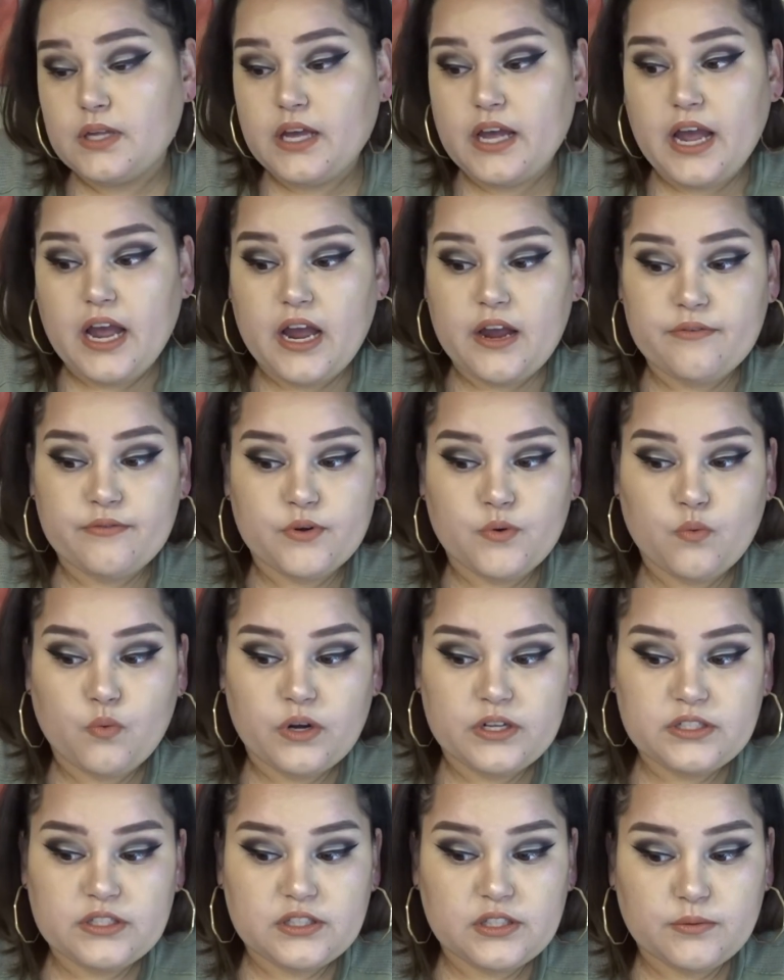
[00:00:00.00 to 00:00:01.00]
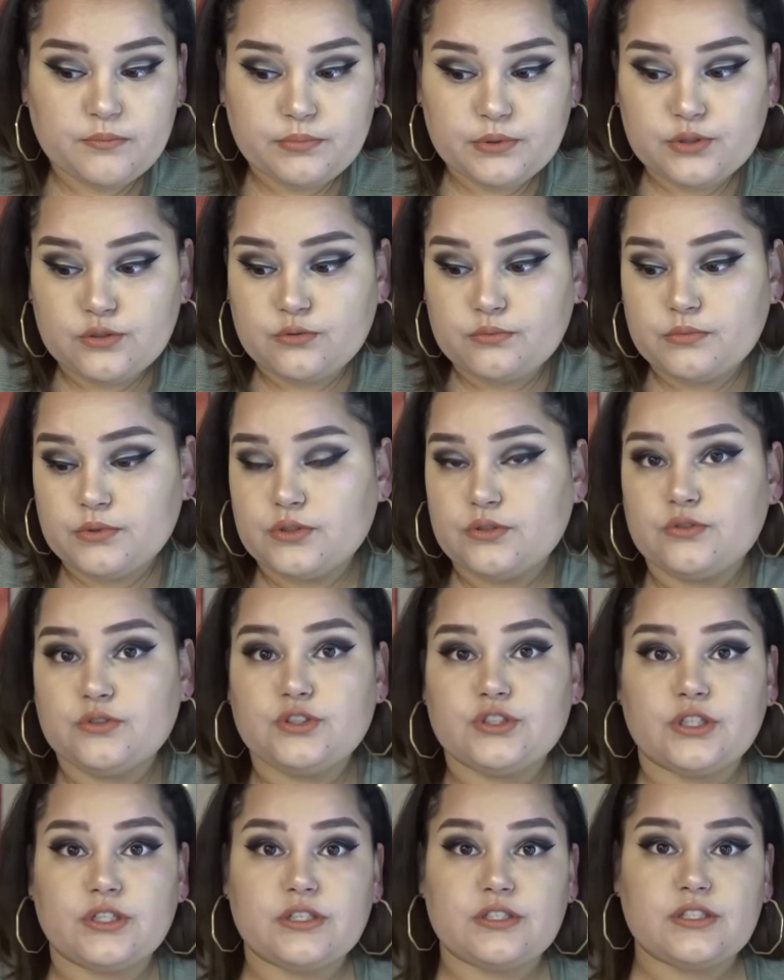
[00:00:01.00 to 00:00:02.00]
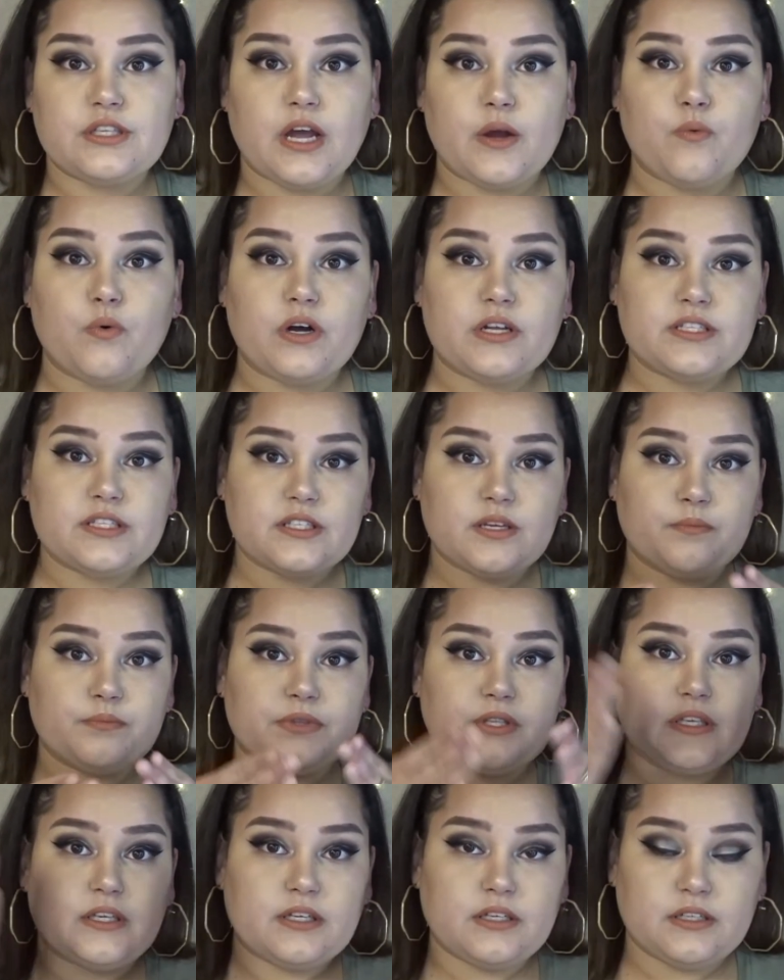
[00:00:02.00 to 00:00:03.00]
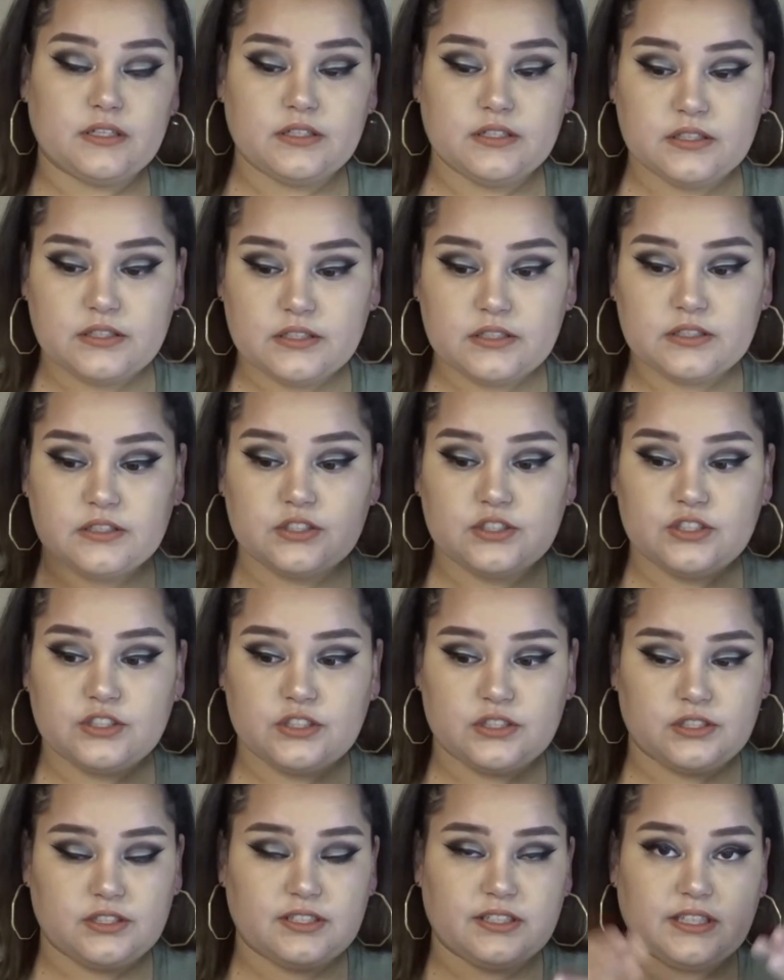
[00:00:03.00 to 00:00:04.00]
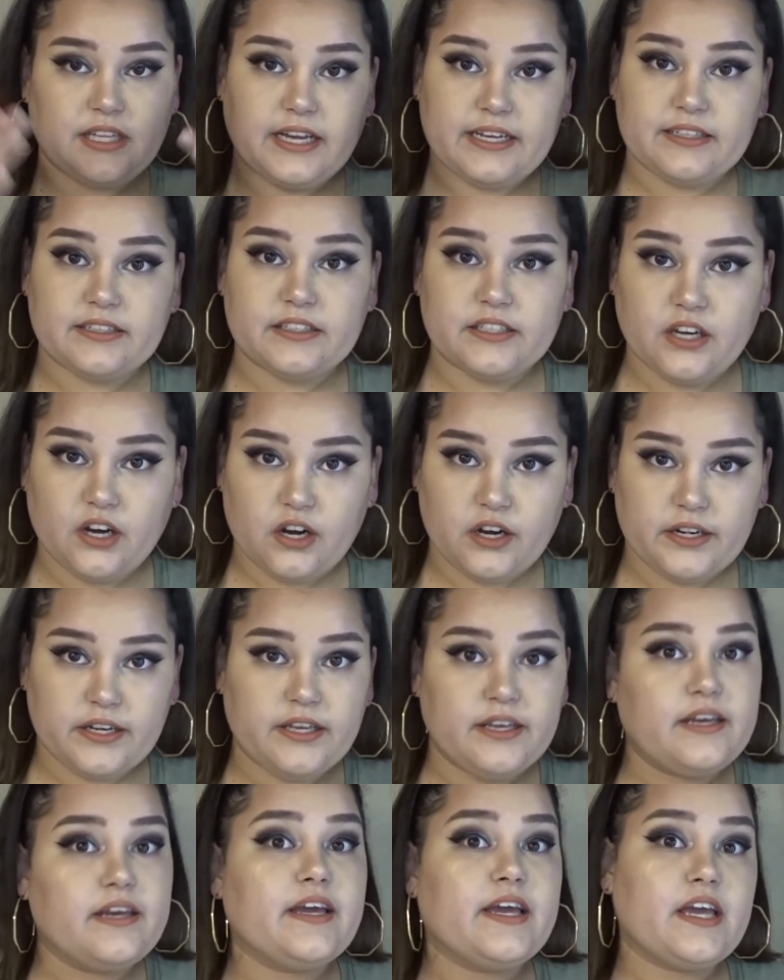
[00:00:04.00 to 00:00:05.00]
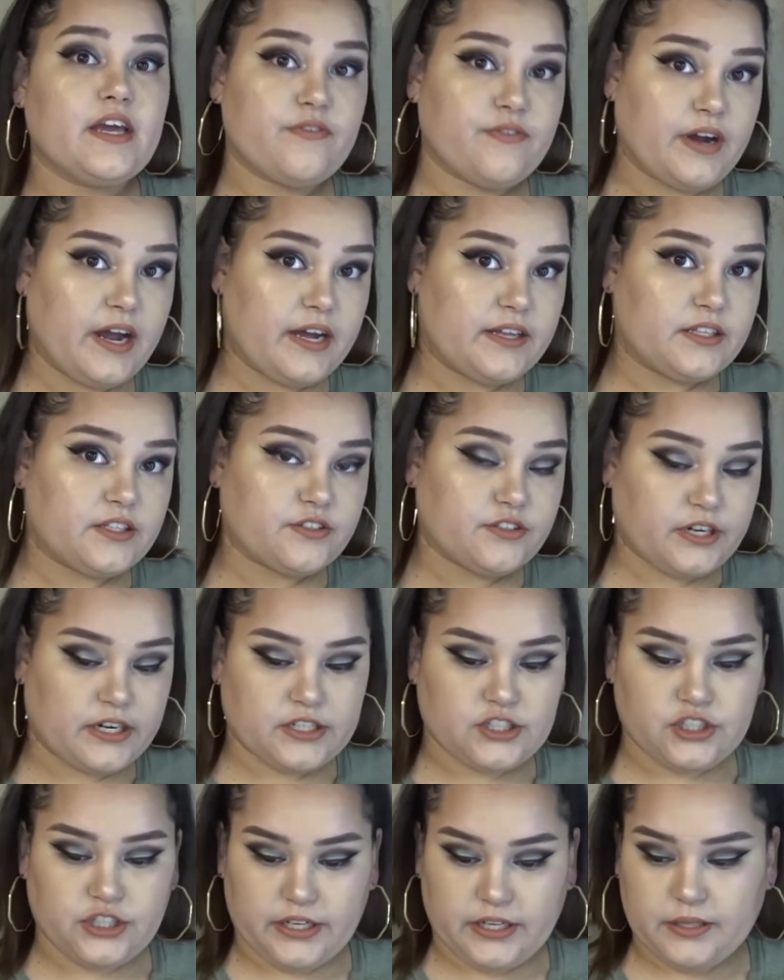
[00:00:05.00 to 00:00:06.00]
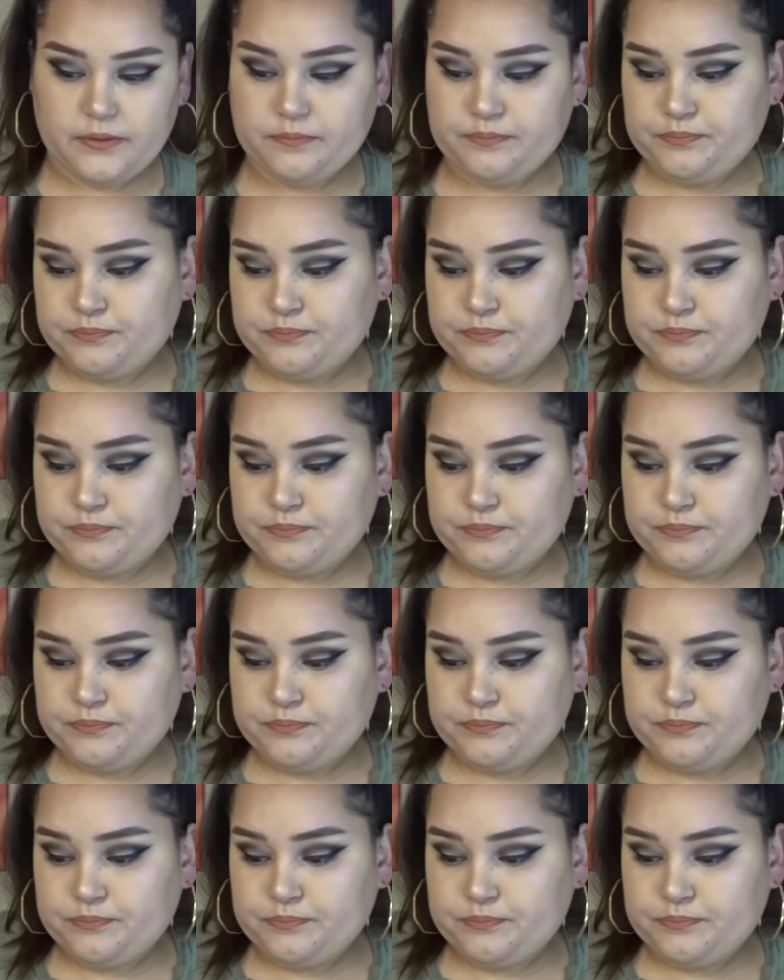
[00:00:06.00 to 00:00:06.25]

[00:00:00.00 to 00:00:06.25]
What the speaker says: every once in a blue moon, I want something just lightly on if I had the correct shade.